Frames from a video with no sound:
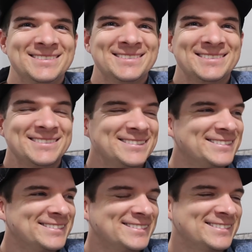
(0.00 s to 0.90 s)

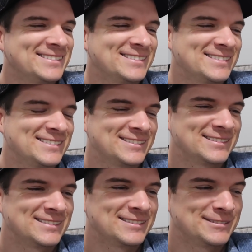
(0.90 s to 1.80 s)

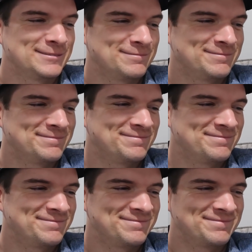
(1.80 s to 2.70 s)

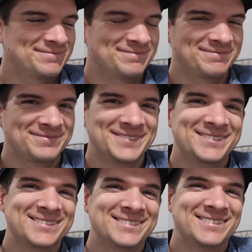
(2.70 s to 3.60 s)

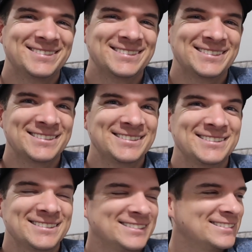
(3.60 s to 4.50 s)
(not speaking)